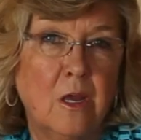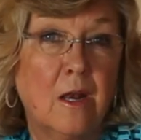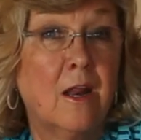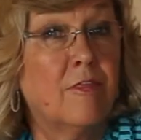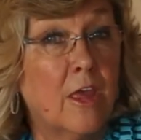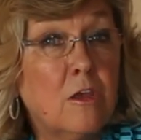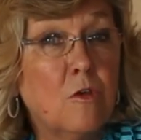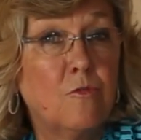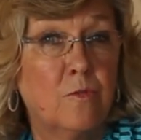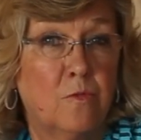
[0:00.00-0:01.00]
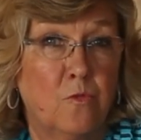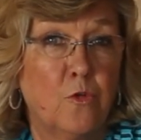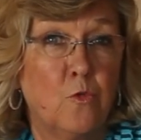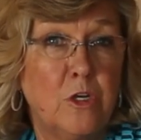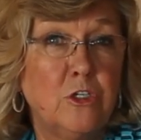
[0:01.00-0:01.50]
And I thank you
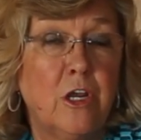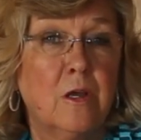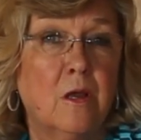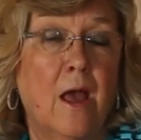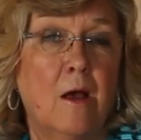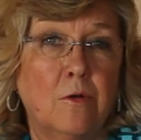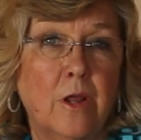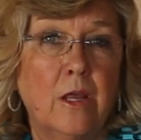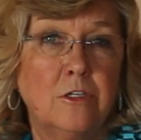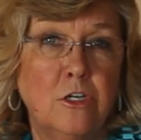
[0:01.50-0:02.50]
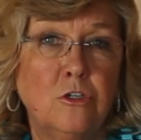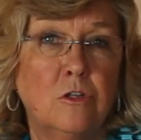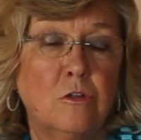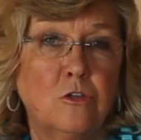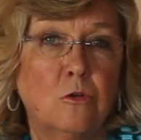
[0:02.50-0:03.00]
for reaching out and
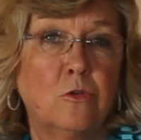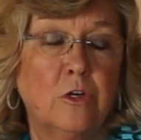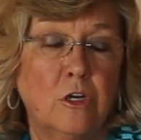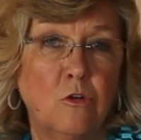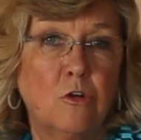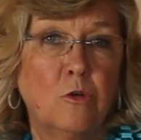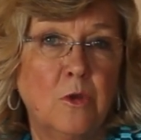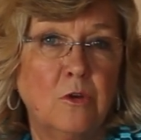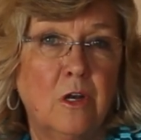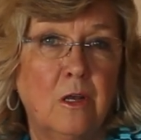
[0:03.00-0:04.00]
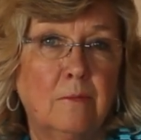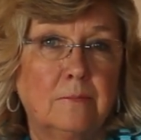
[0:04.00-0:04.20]
teaching the children in your community.